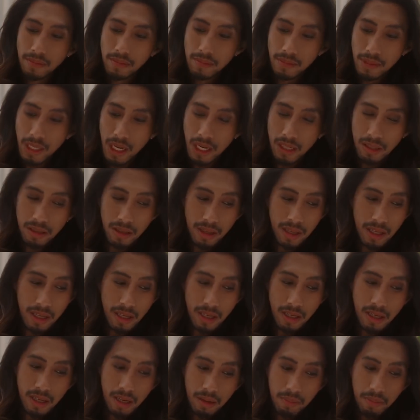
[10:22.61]
not
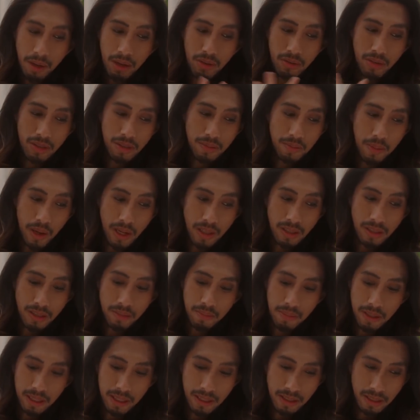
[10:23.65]
thinking about
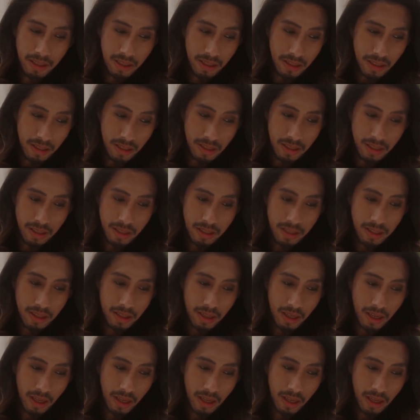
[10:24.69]
responsibilities